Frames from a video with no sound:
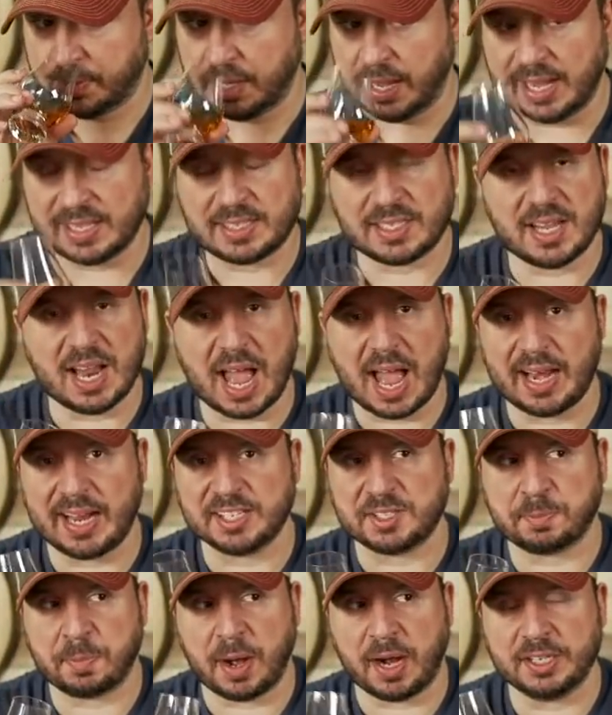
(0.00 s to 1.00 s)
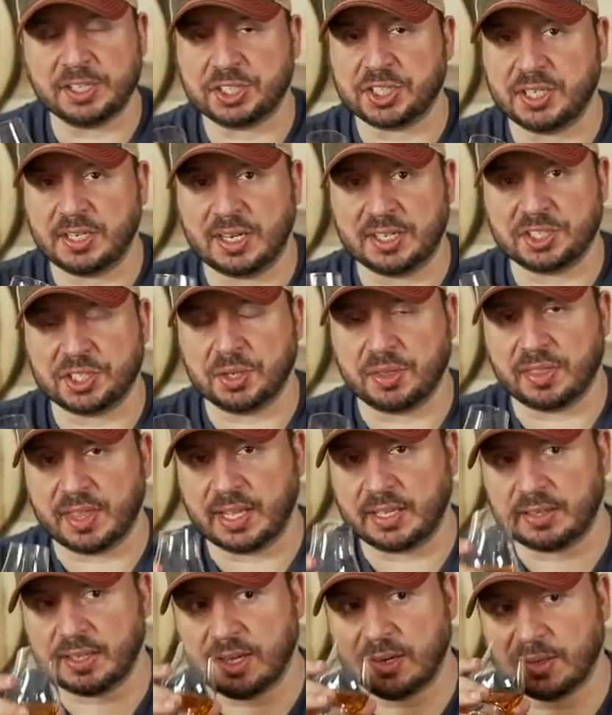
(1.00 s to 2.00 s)
It's not as pungent as you'd
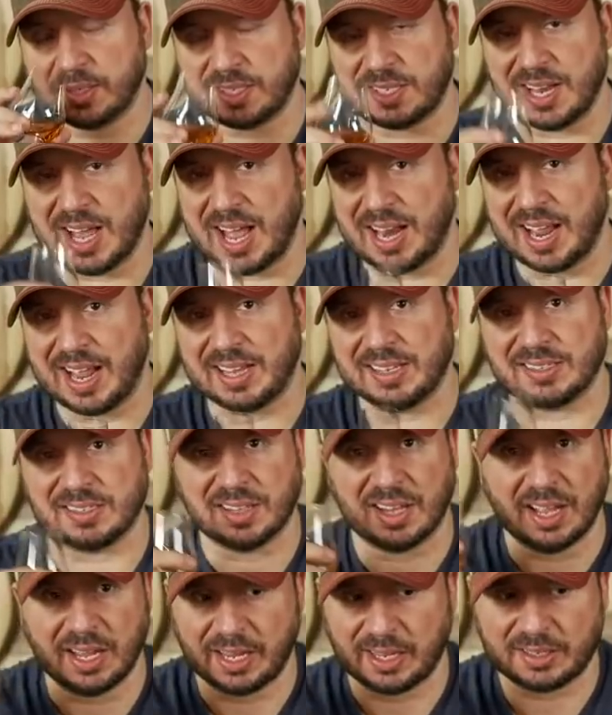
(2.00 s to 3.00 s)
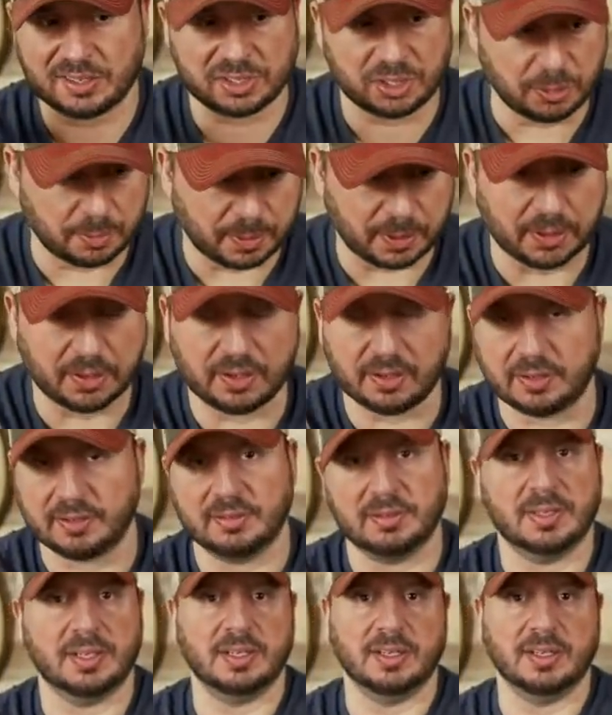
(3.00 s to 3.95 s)
think, though. It's not as like super,